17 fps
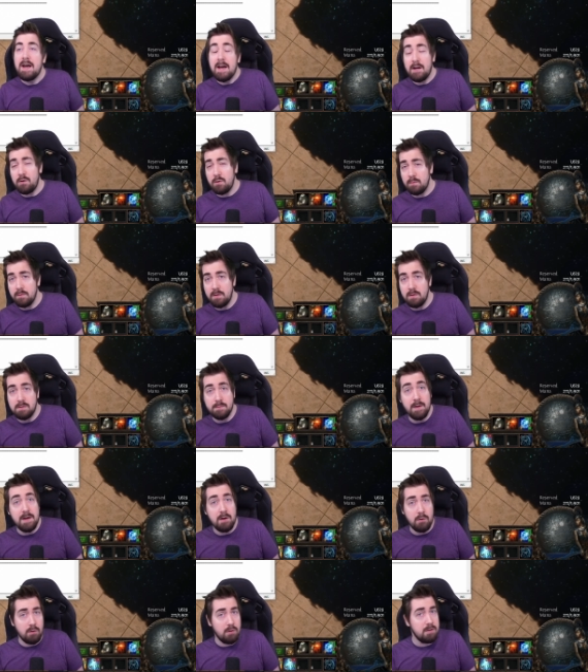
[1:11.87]
I normally use
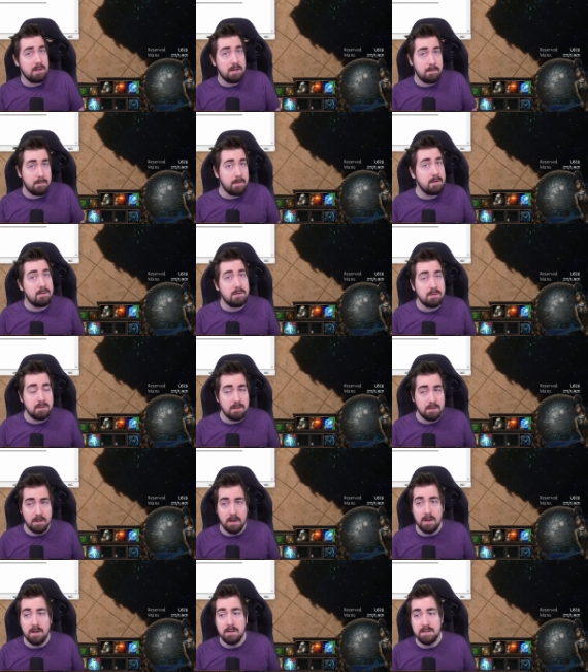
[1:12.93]
my early filter
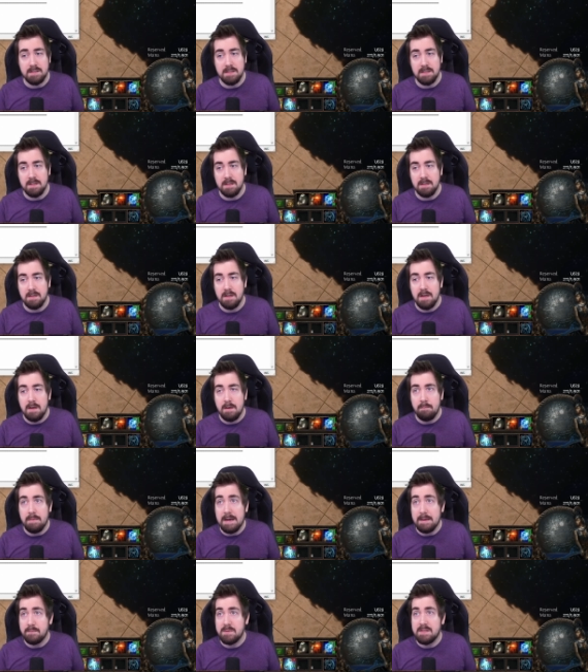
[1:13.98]
until
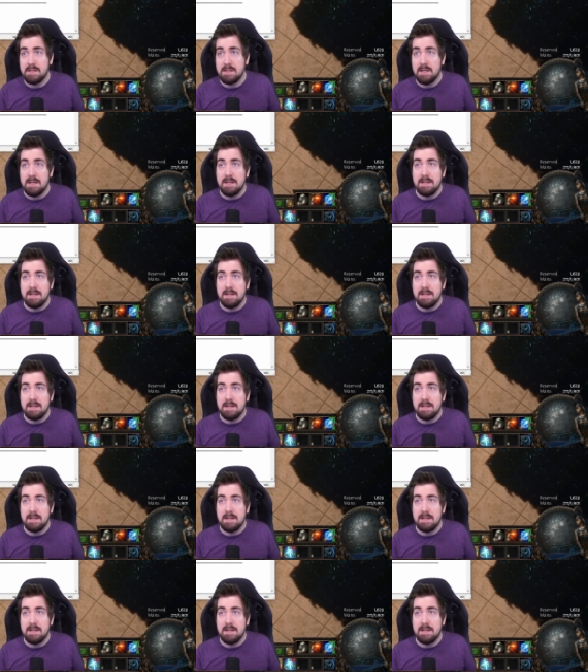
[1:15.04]
maps,